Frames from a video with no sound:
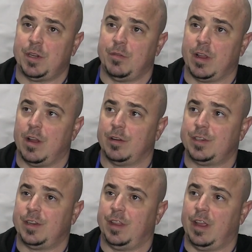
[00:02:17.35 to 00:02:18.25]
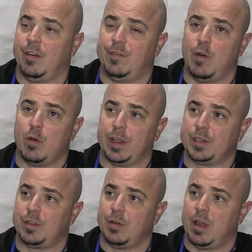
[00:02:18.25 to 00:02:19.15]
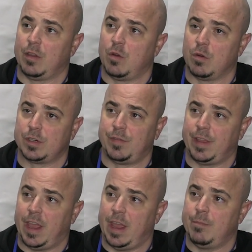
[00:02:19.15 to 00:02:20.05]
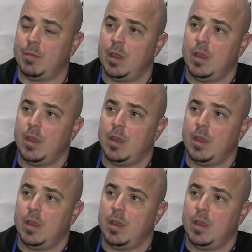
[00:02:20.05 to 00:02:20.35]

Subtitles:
in regards to their focus throughout the course of a game.